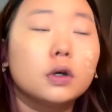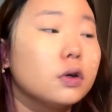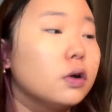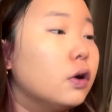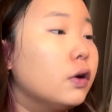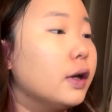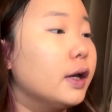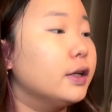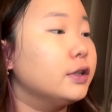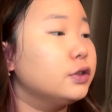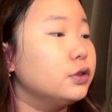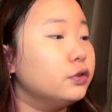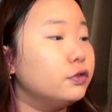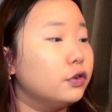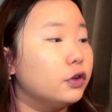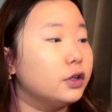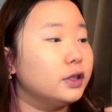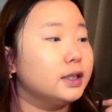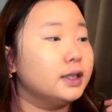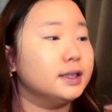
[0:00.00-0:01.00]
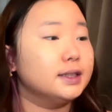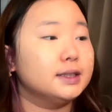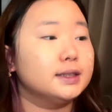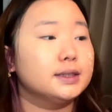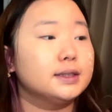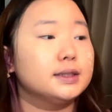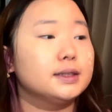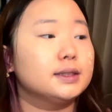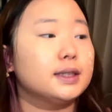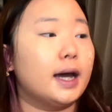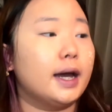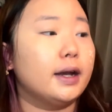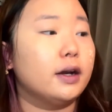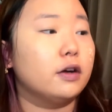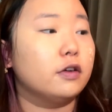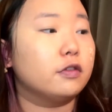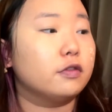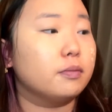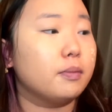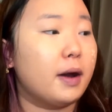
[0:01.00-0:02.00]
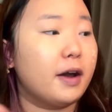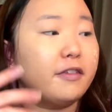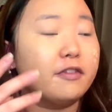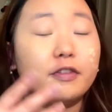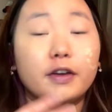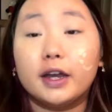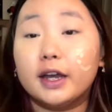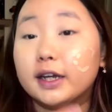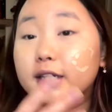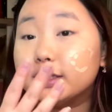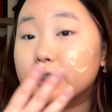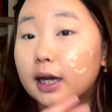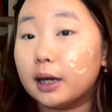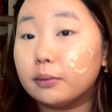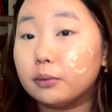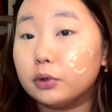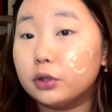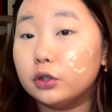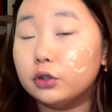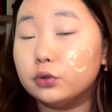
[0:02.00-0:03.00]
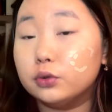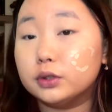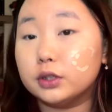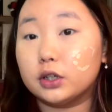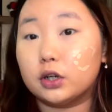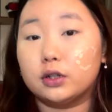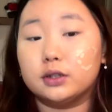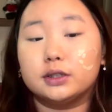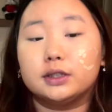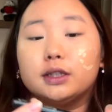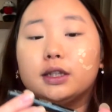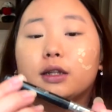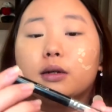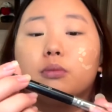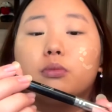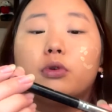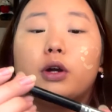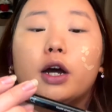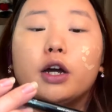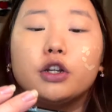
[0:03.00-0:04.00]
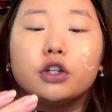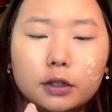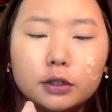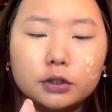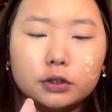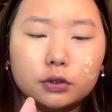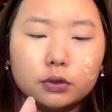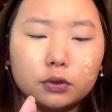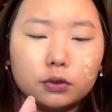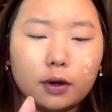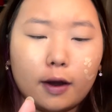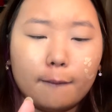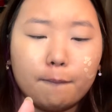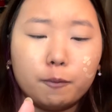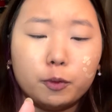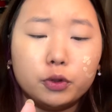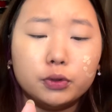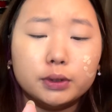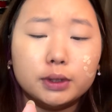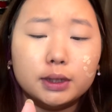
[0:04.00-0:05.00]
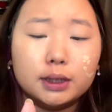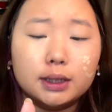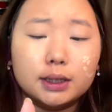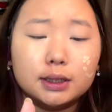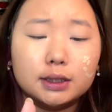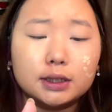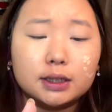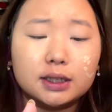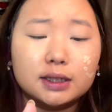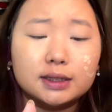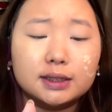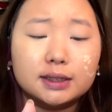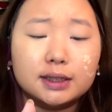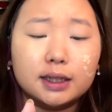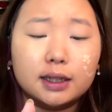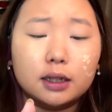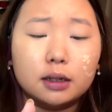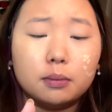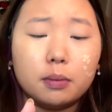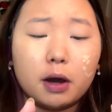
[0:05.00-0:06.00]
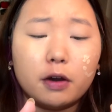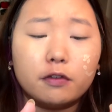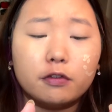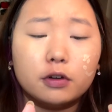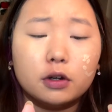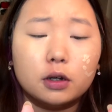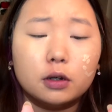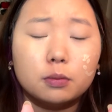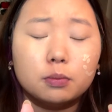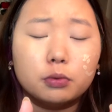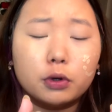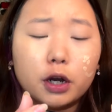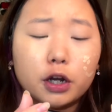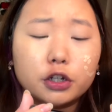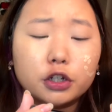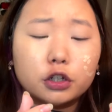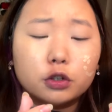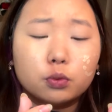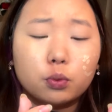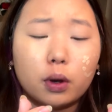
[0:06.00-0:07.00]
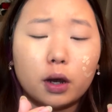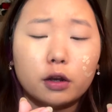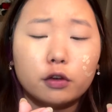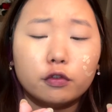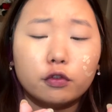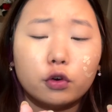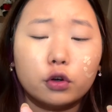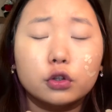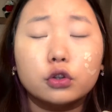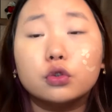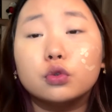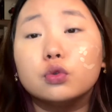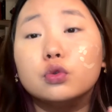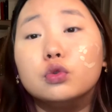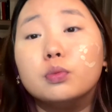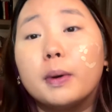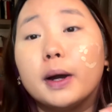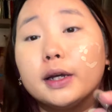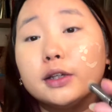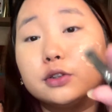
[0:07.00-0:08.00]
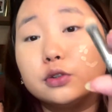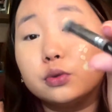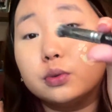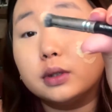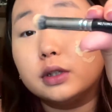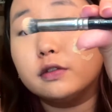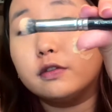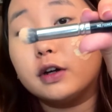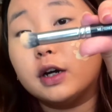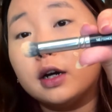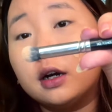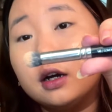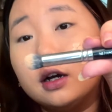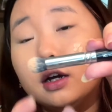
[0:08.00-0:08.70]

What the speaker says: Okay, so for this side of my face, I'm going to use a concealer brush. So I'm using this concealer buffer brush in 142 by Zooeva.